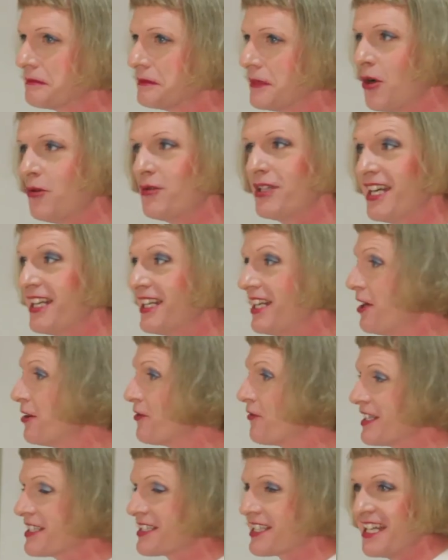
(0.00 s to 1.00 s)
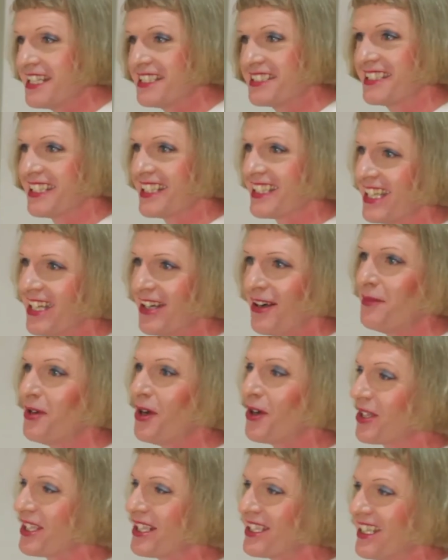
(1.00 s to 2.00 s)
Oh yeah, no, fantastic. Yeah, I'm
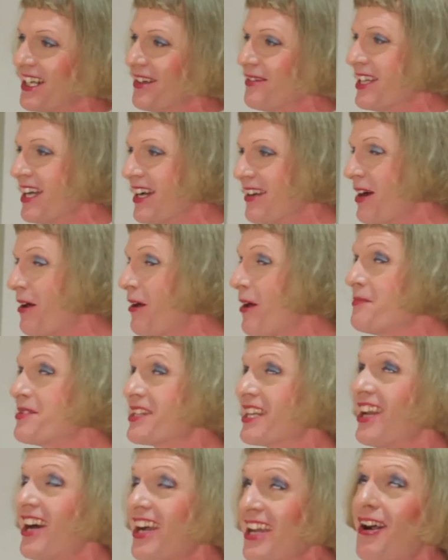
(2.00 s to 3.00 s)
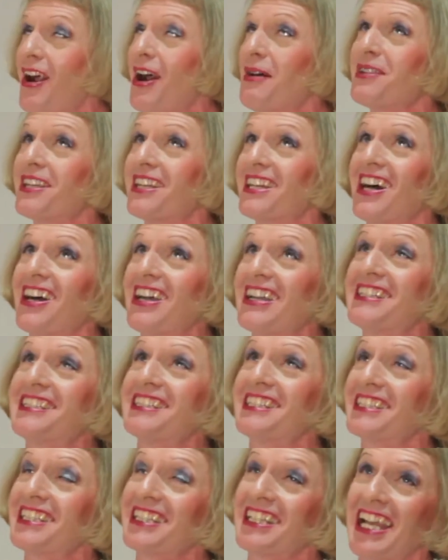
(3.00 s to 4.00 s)
not going to. No, I'm
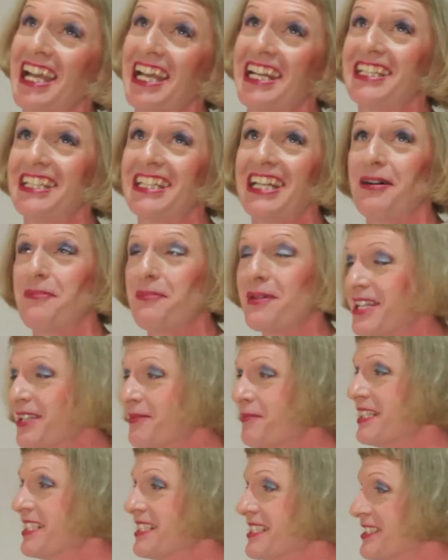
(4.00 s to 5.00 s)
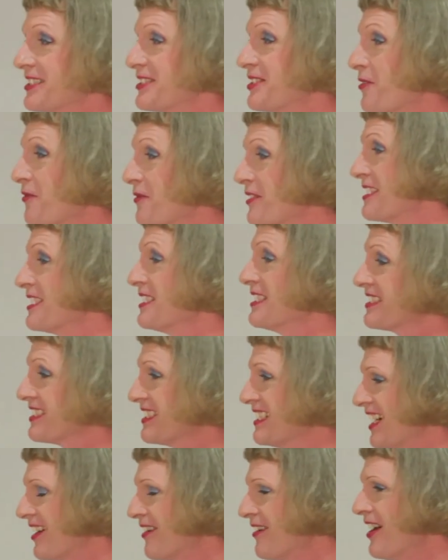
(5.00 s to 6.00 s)
delighted that it ended up in a minister's office. It's,
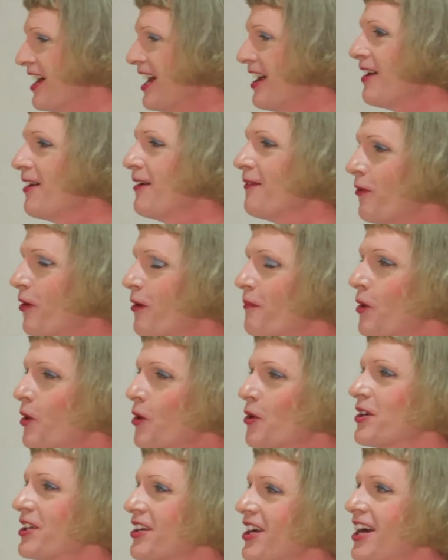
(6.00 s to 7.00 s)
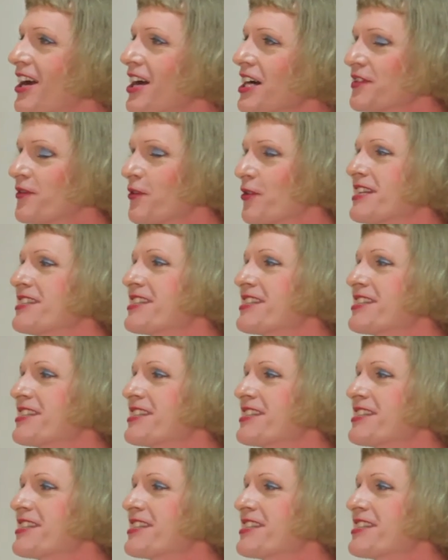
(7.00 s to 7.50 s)
you know, what more could I ask for?